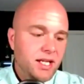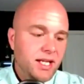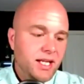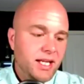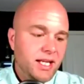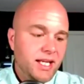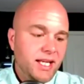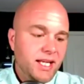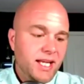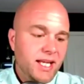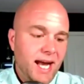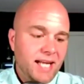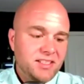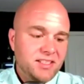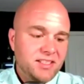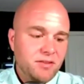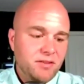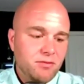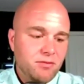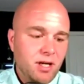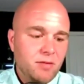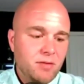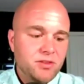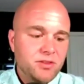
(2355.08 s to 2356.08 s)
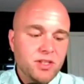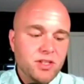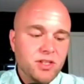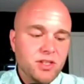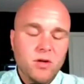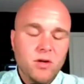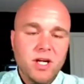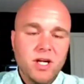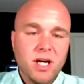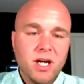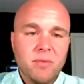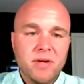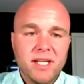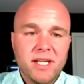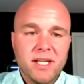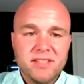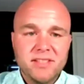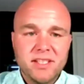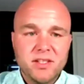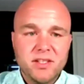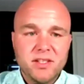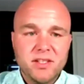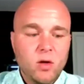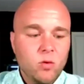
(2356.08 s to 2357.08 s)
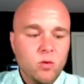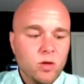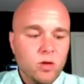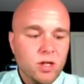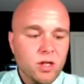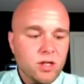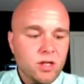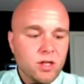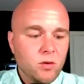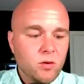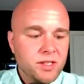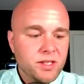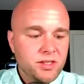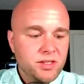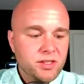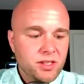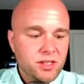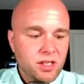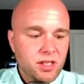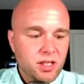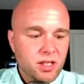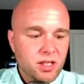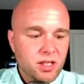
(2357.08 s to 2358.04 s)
he asked if the rent was going up, and I said, no, we're gonna,